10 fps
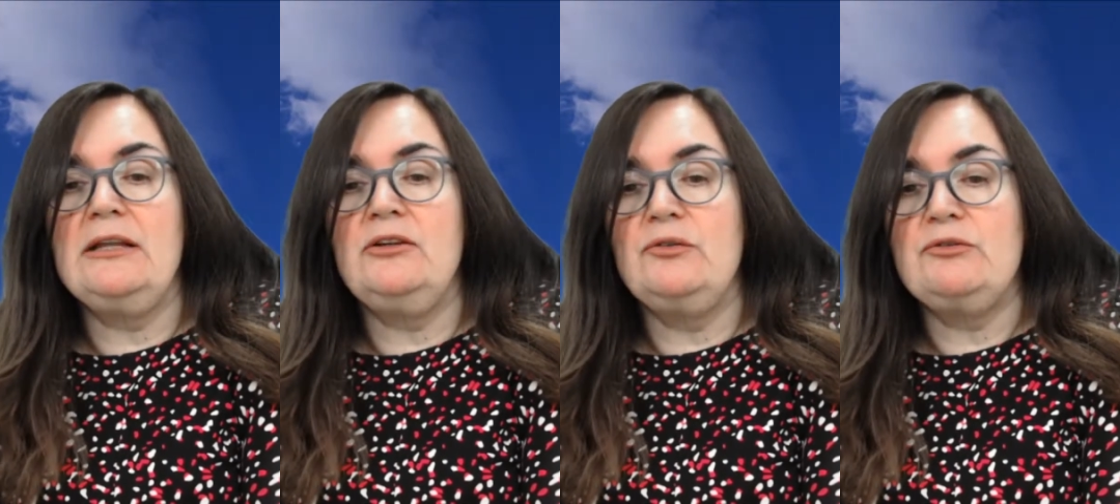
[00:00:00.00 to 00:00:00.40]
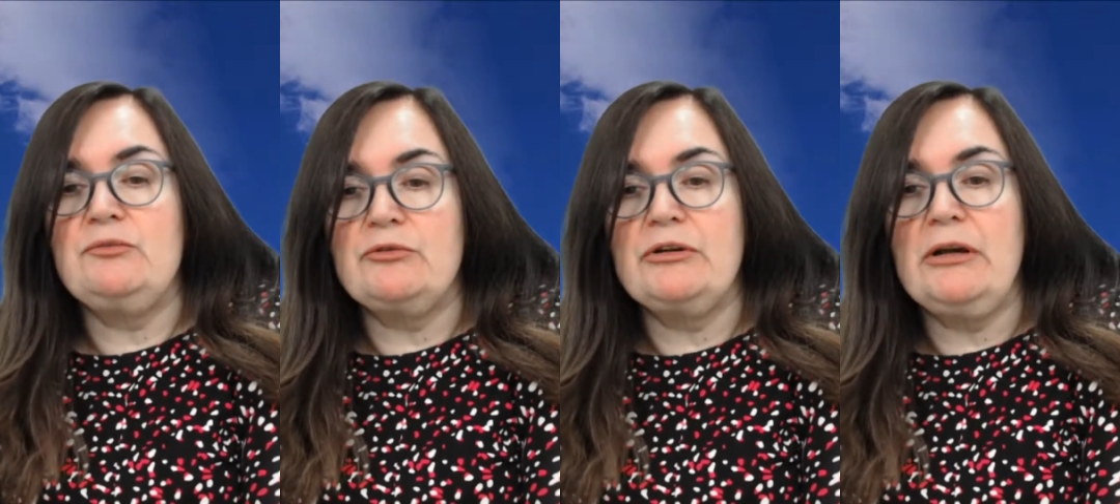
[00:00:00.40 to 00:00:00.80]
and those
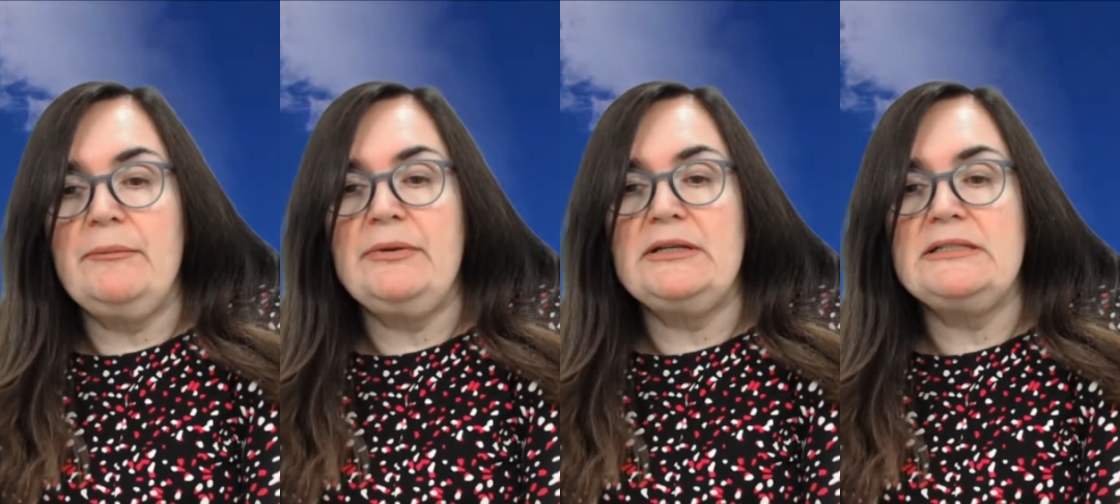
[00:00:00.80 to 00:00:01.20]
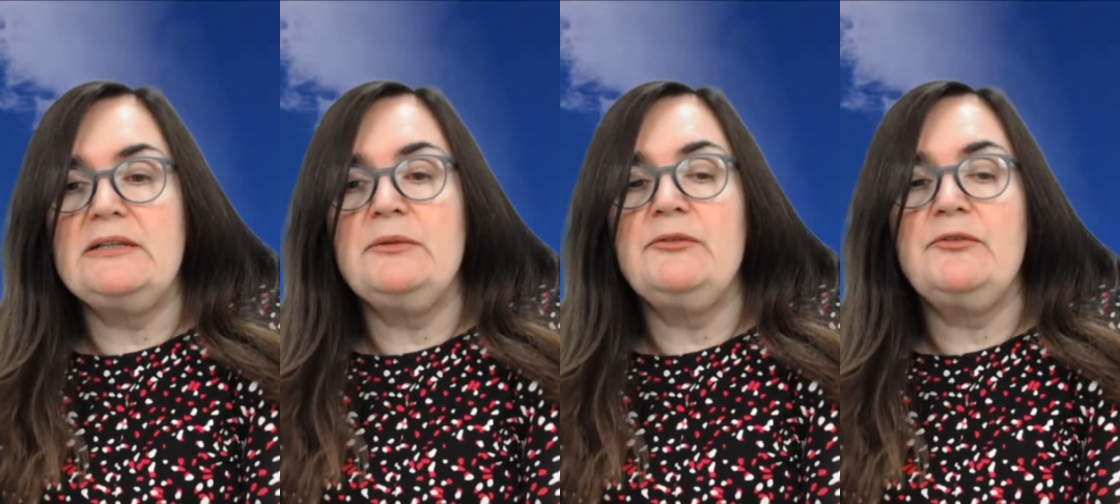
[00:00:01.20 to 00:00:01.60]
poor companies
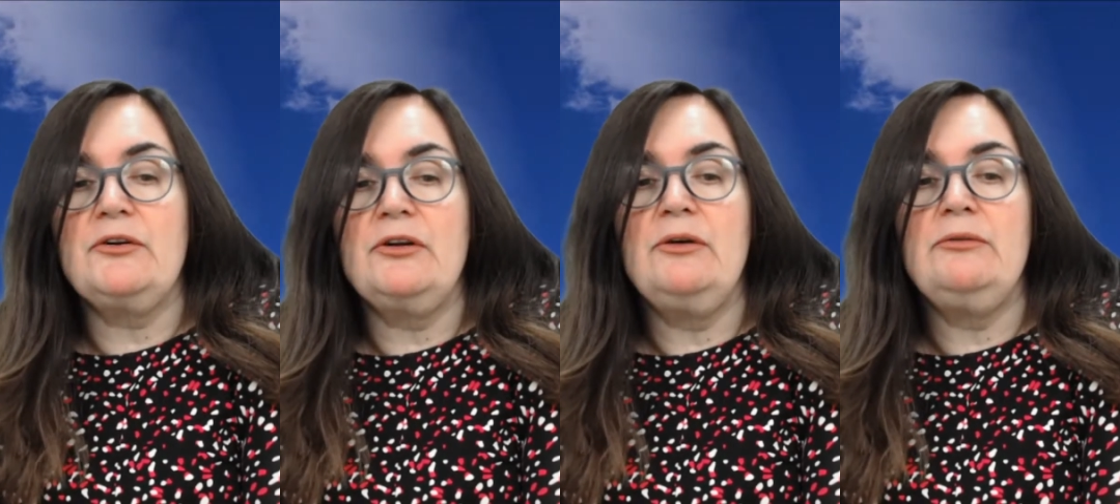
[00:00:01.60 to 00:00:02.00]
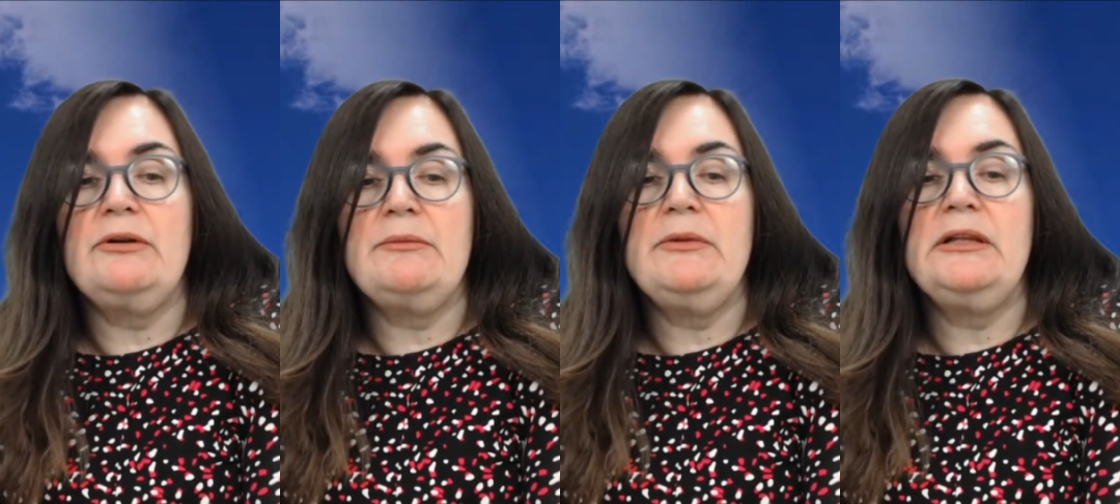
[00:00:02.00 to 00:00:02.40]
that will forego their
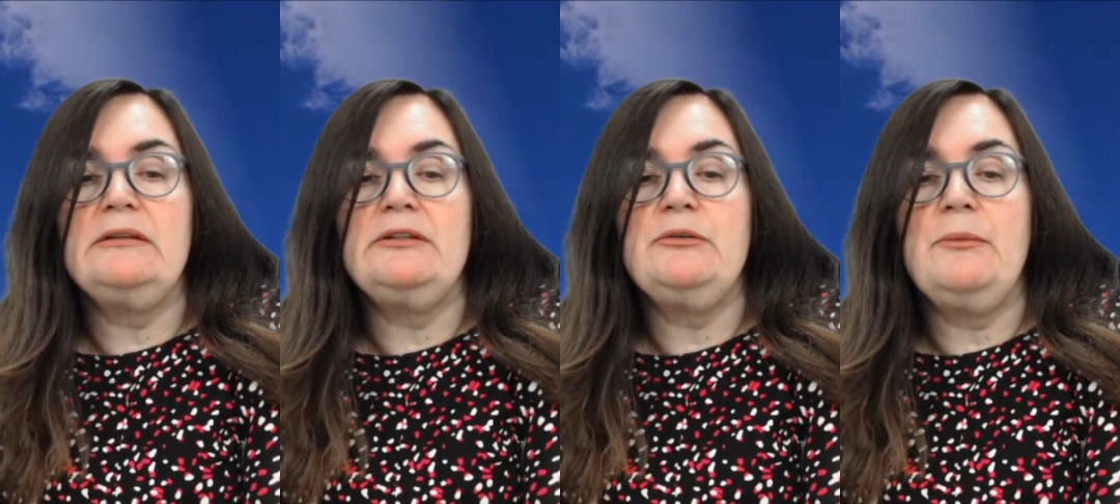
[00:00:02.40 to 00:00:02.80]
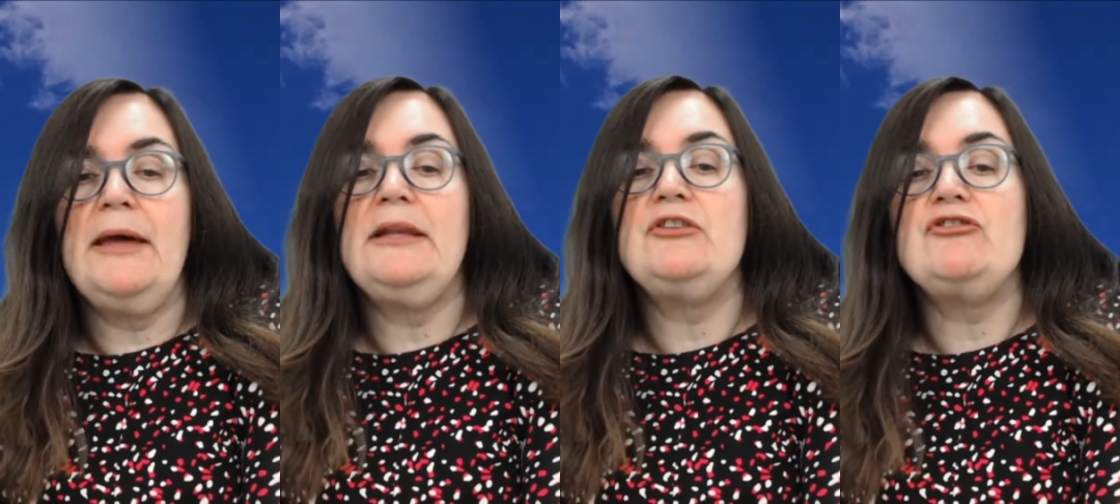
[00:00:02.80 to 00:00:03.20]
ability to
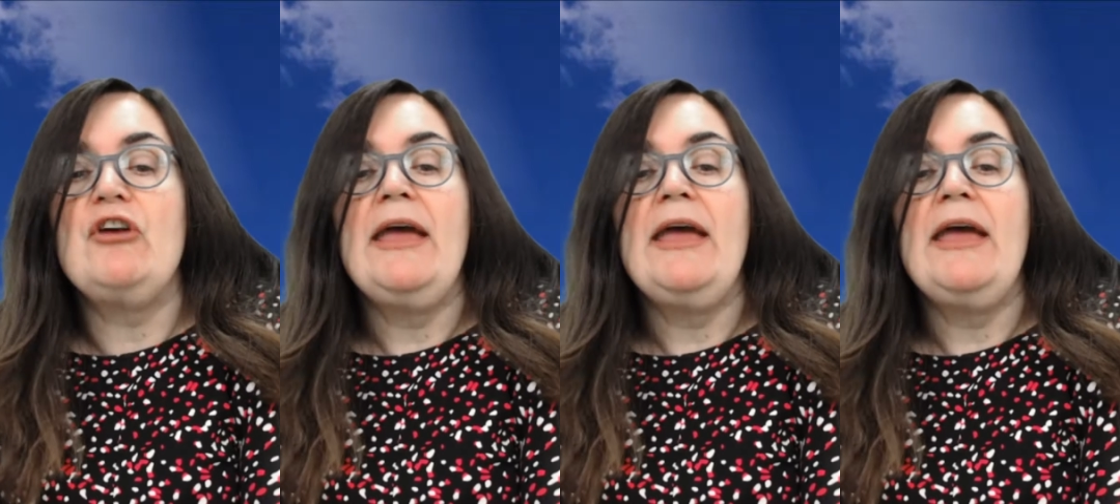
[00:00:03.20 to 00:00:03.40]
manage